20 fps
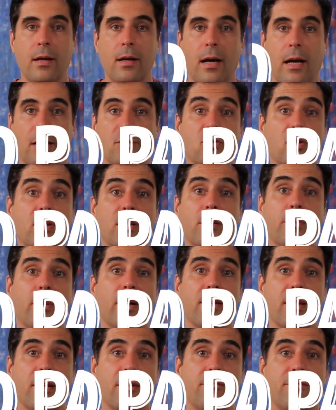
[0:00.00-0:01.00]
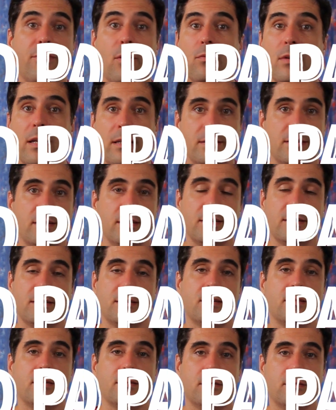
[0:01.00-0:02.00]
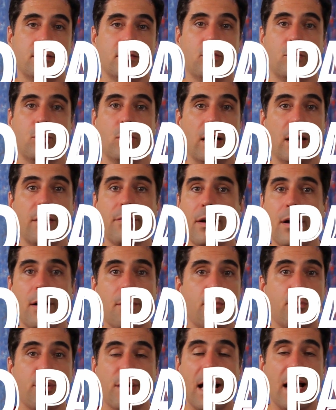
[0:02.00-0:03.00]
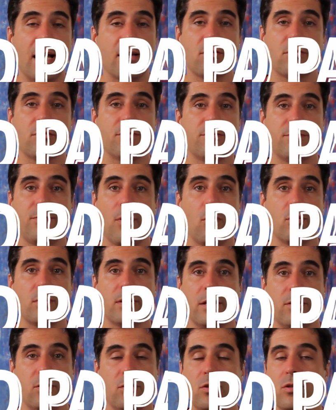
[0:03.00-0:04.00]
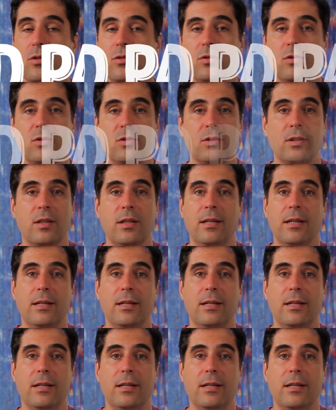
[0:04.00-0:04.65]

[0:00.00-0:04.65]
And talking about the phone lenses, whatever brand of phone that you use,